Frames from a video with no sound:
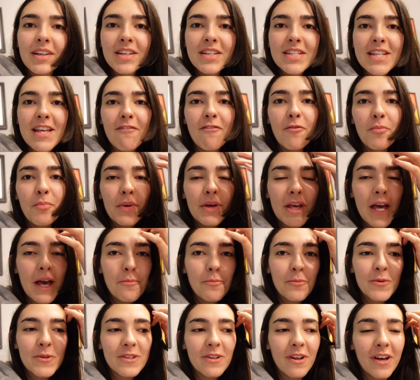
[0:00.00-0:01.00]
7
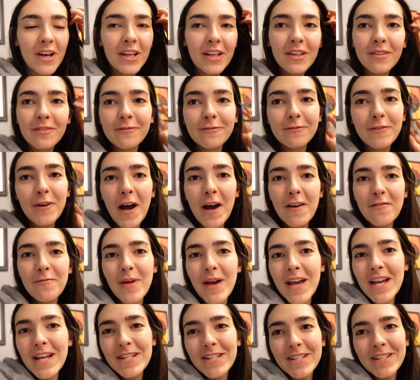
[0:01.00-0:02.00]
pm was like five
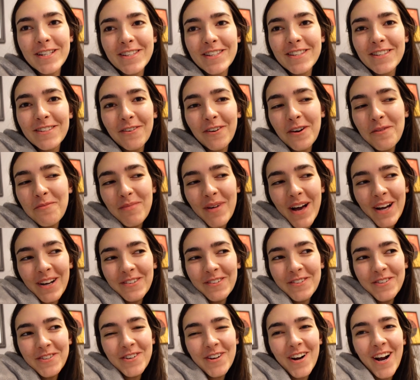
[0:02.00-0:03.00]
pages, so I'm back
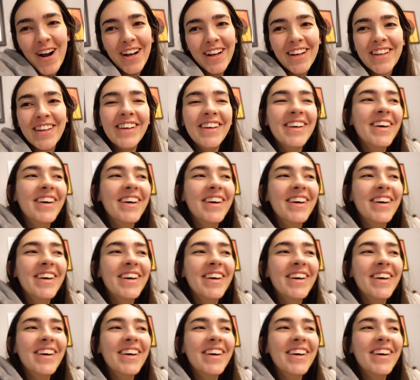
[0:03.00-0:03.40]
on track.